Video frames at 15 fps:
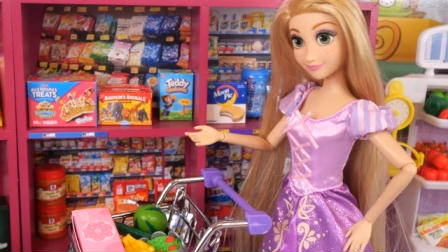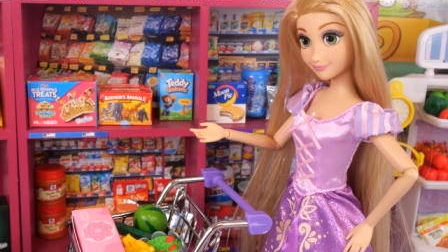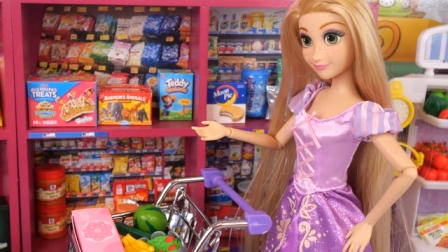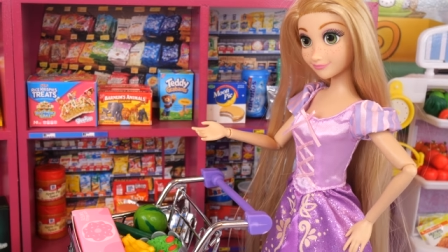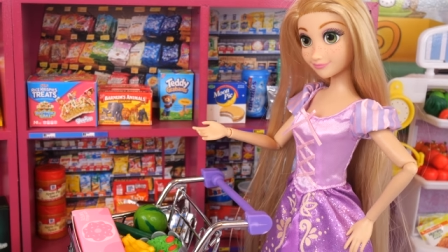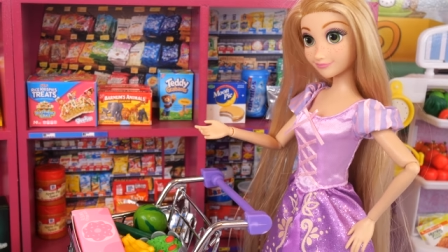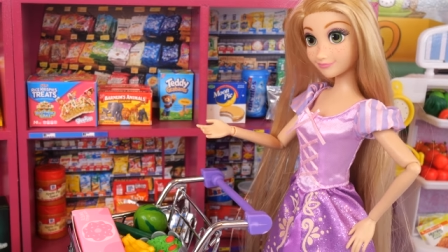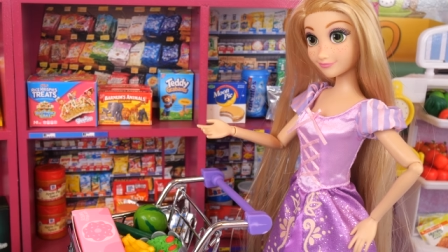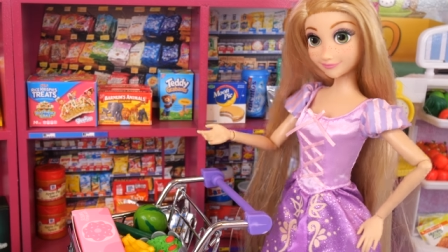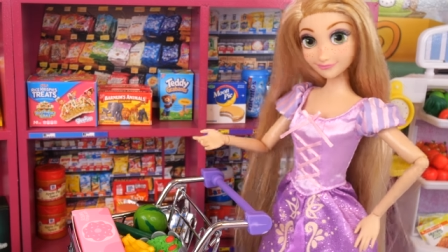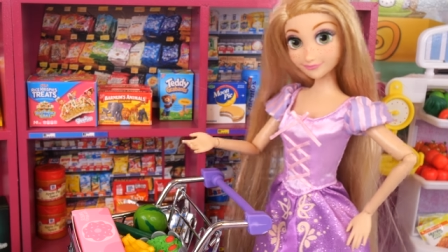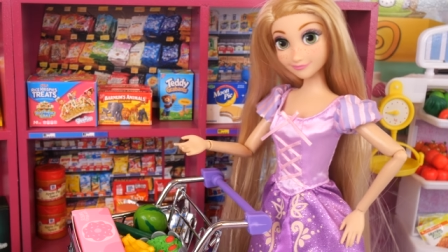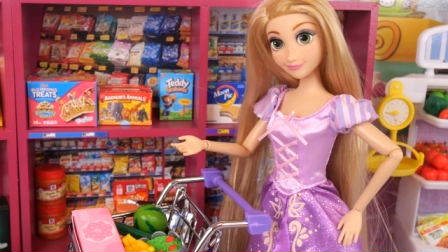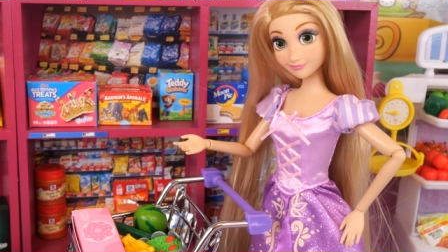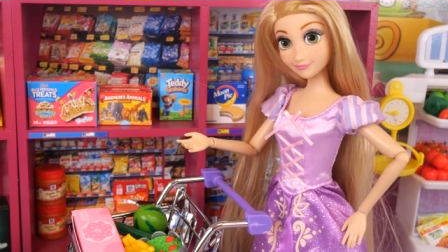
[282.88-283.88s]
All right, guys, I
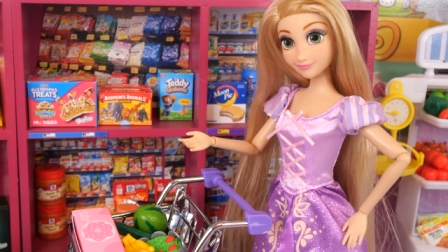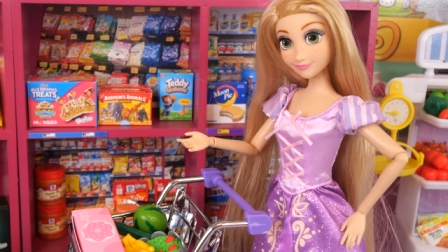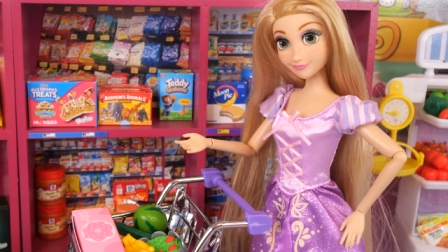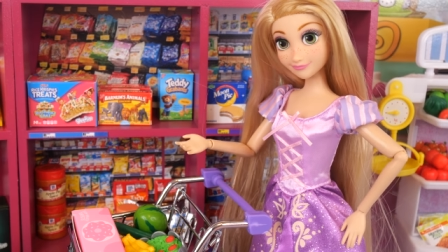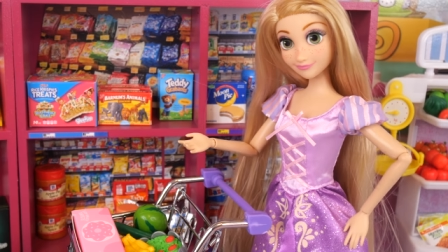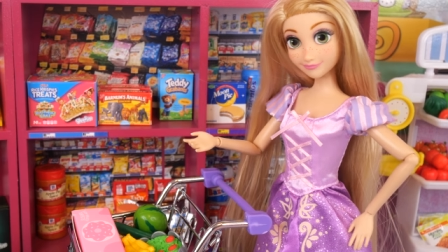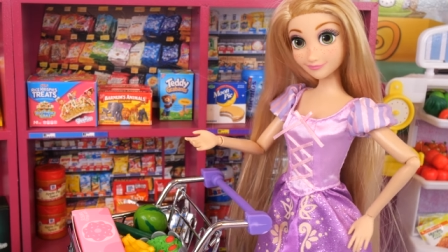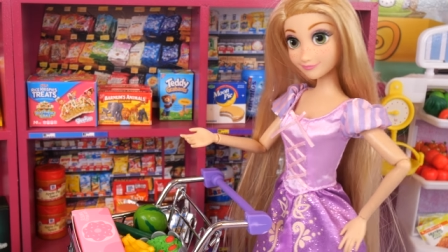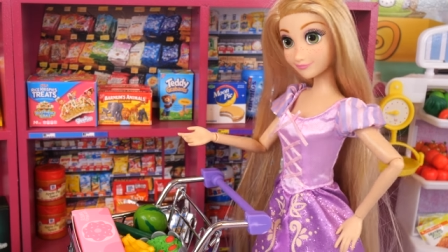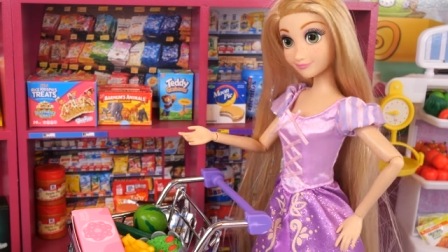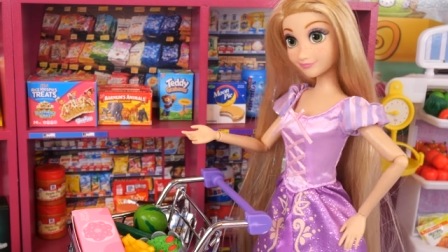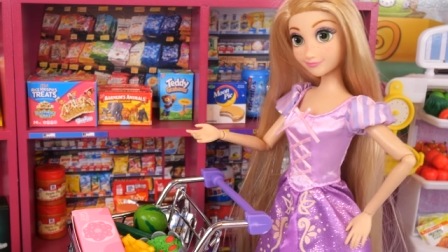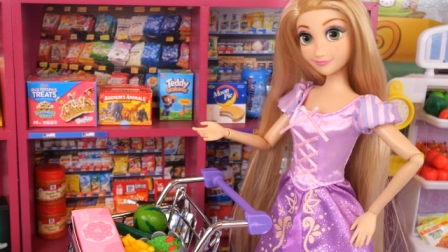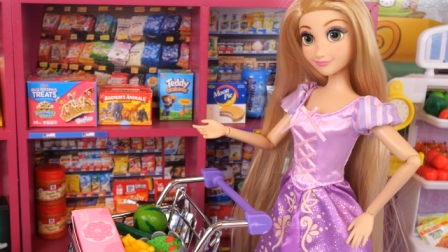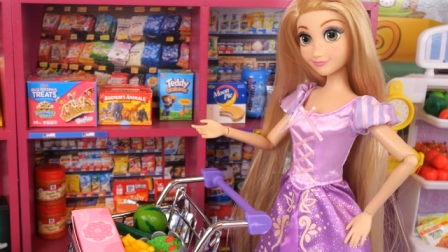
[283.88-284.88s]
need your help. What
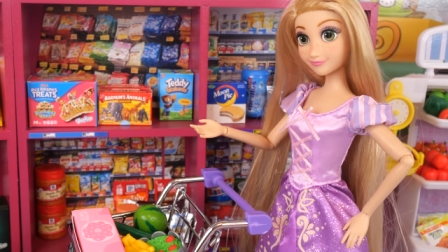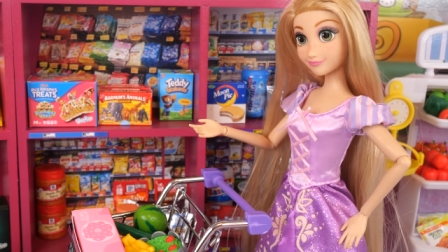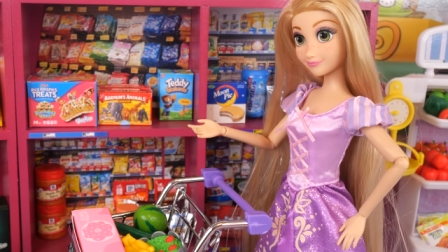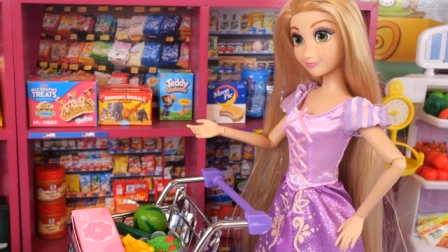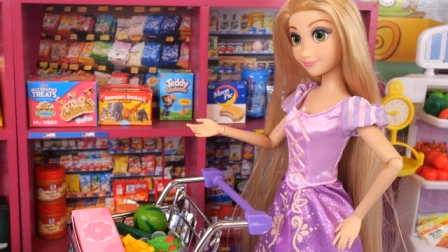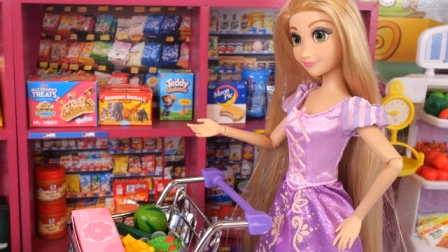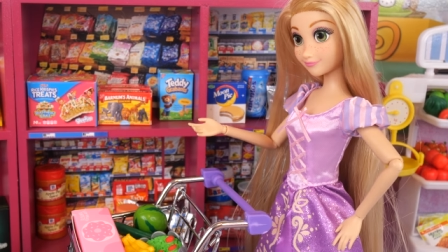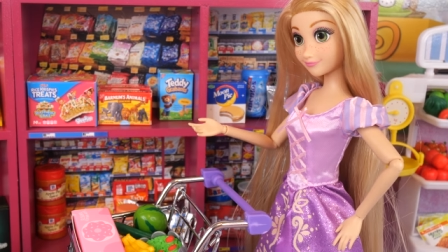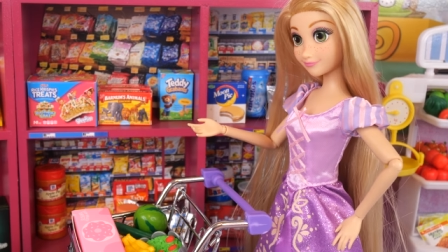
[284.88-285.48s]
else do we need?